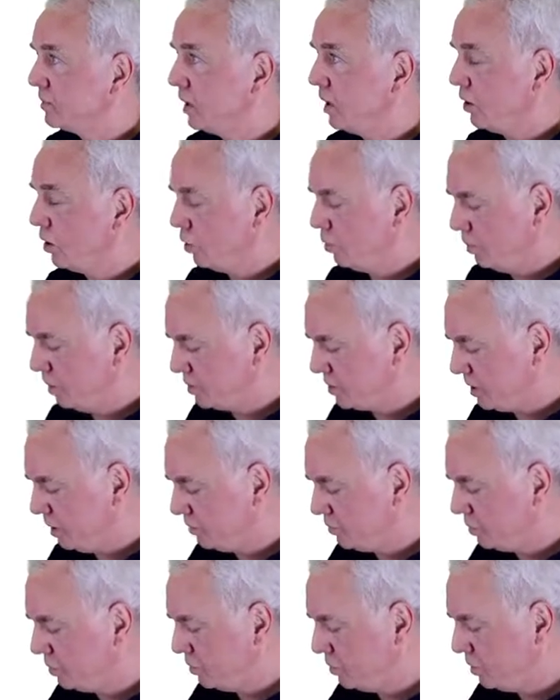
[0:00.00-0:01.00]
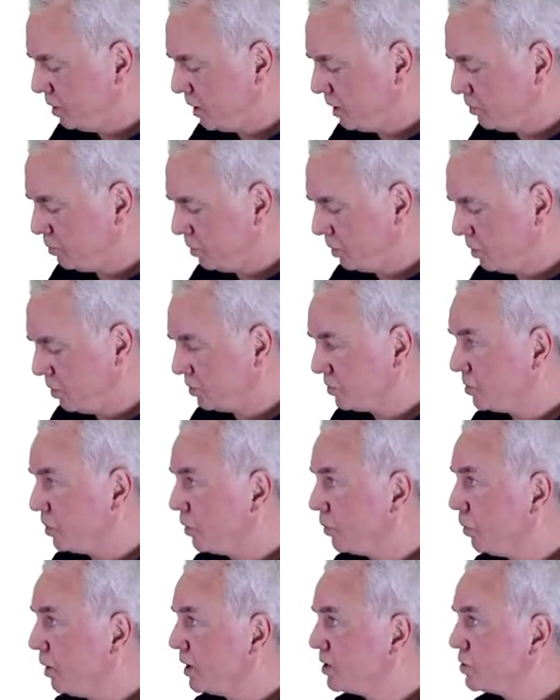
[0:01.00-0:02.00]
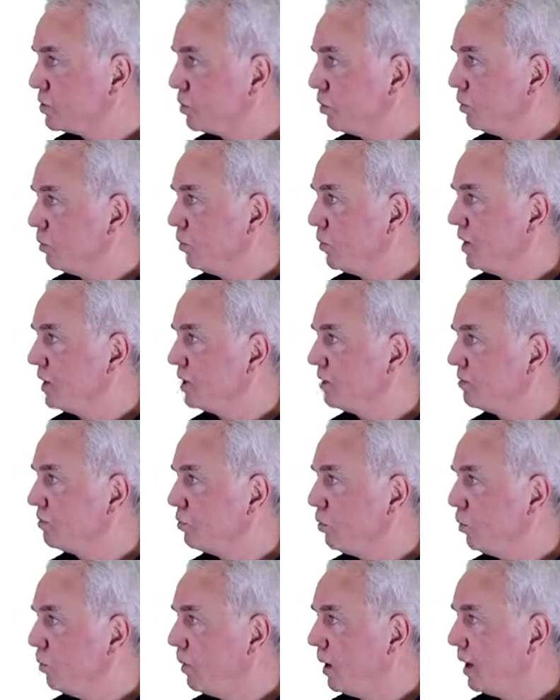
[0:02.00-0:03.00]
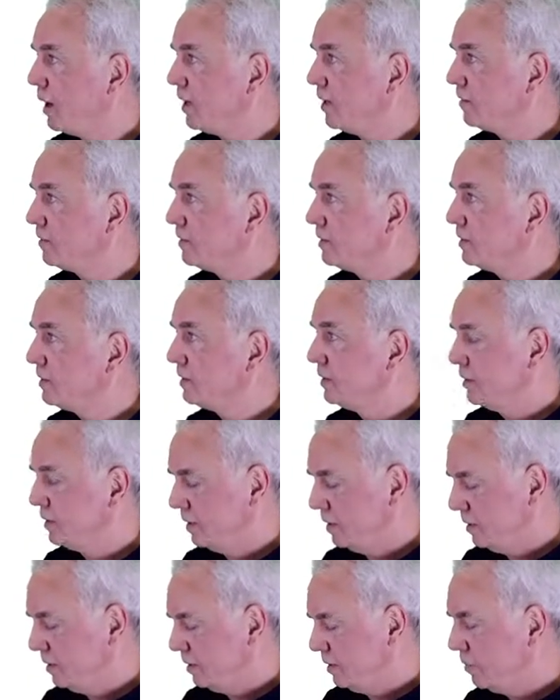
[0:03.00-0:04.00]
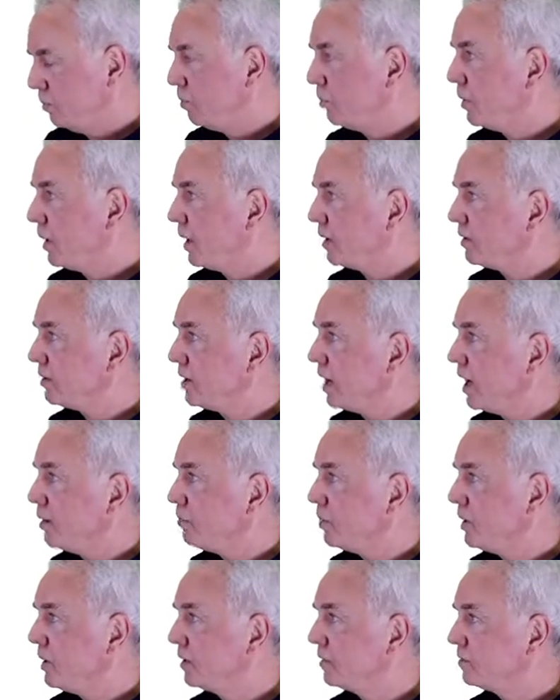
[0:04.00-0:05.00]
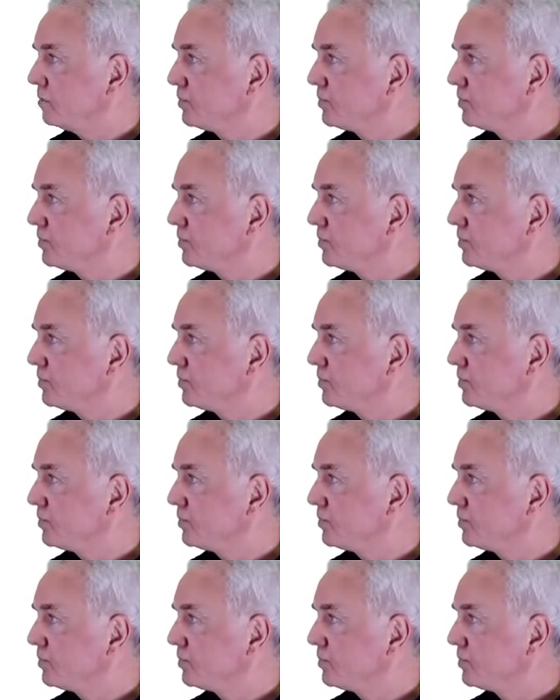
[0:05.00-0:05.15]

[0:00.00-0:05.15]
allow myself to do that because otherwise you're waiting for my bad typing